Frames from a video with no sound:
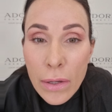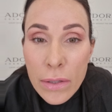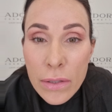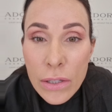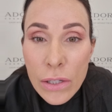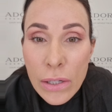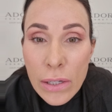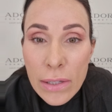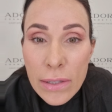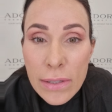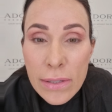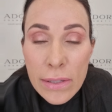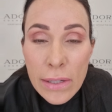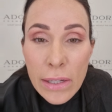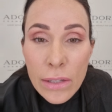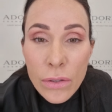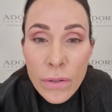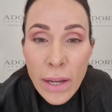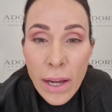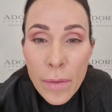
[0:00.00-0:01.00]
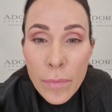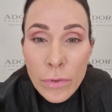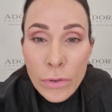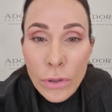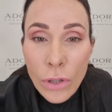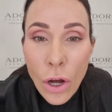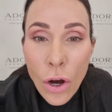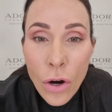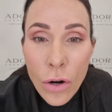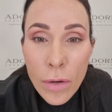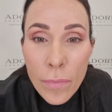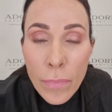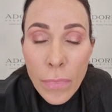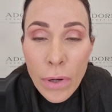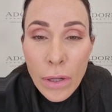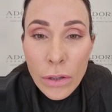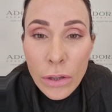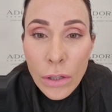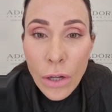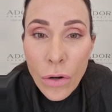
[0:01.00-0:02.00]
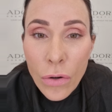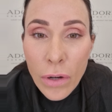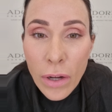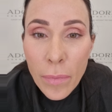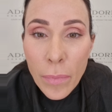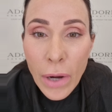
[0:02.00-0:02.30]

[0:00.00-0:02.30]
So you can see, look how long longer